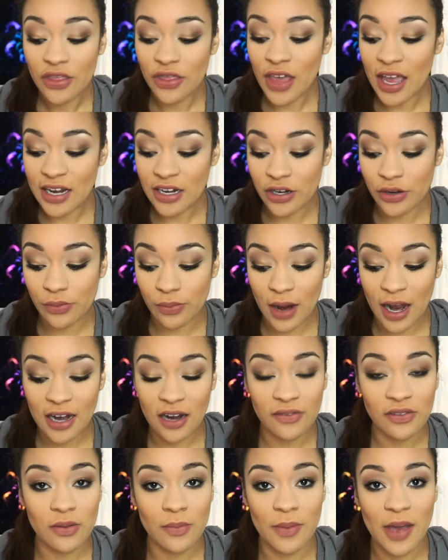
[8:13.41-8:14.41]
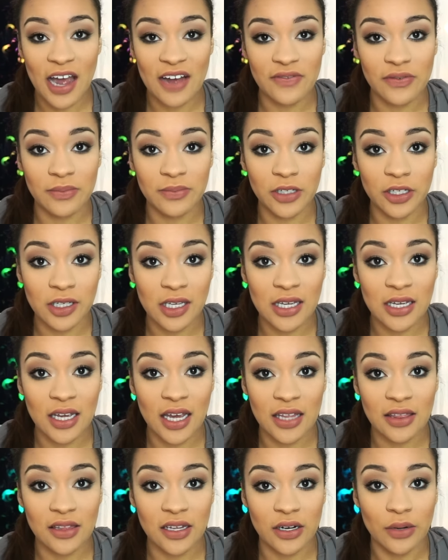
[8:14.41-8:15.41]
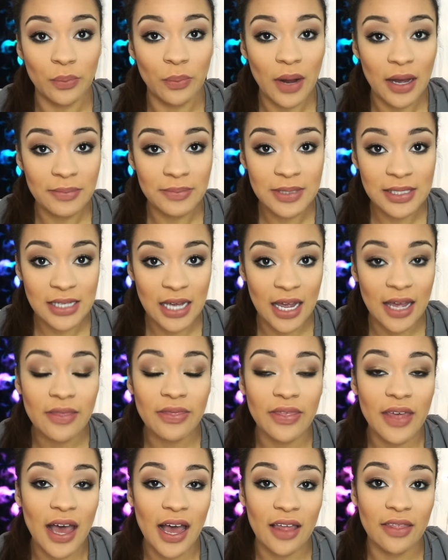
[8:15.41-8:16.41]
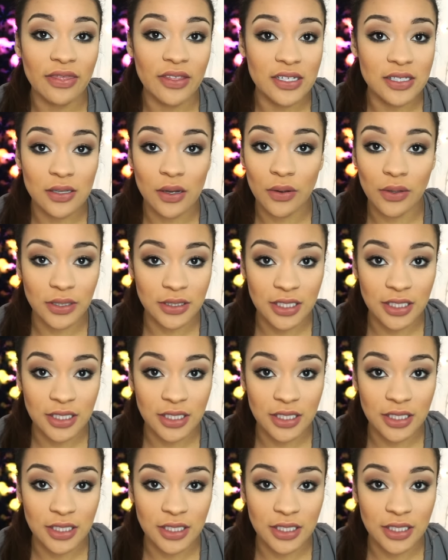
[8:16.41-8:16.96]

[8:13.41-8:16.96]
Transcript: they knew right off the bat from looking at their website that this whole